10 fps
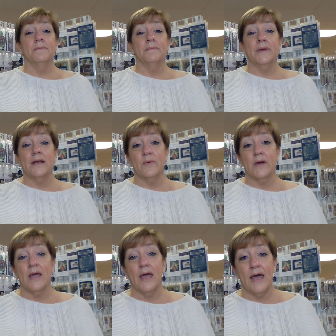But
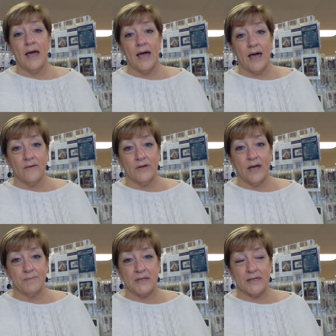anyway, have a
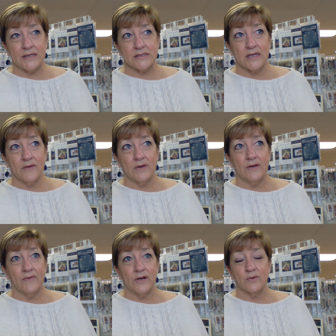happy Thanksgiving
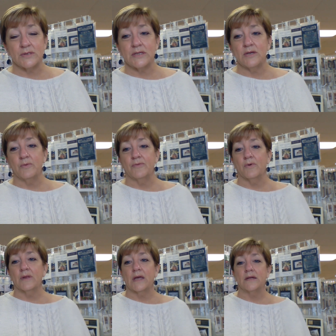if I don't see you
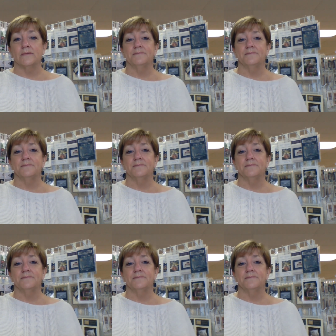before then.